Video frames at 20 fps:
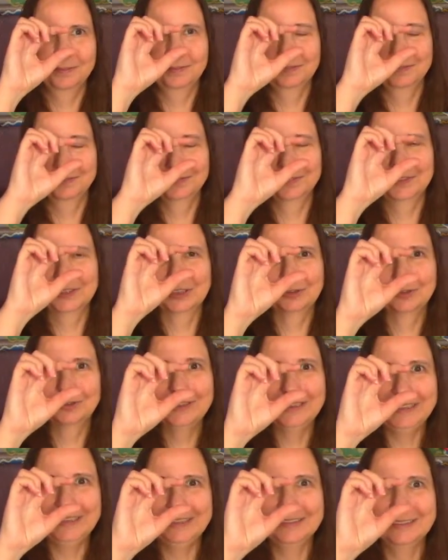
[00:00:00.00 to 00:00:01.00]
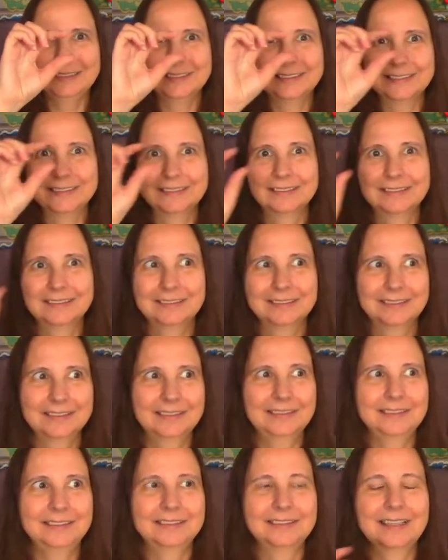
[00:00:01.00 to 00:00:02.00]
screens
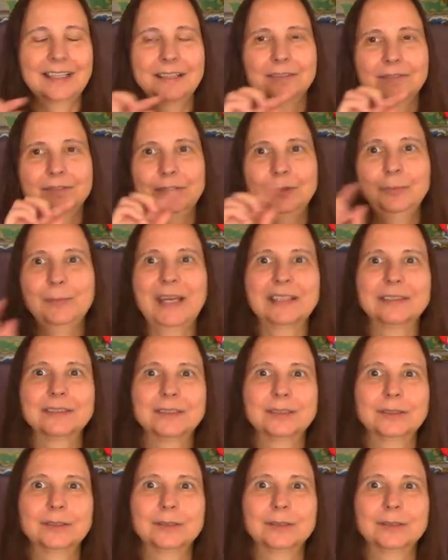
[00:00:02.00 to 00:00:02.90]
inside a Viewmaster.